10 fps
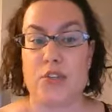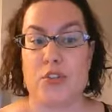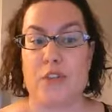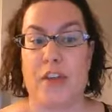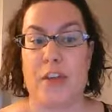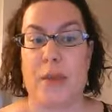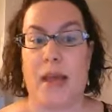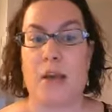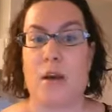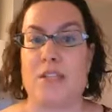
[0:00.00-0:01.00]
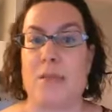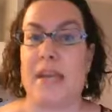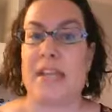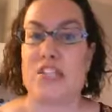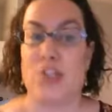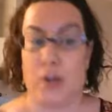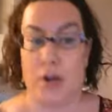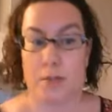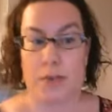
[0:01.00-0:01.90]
survey by Cosmetics Europe.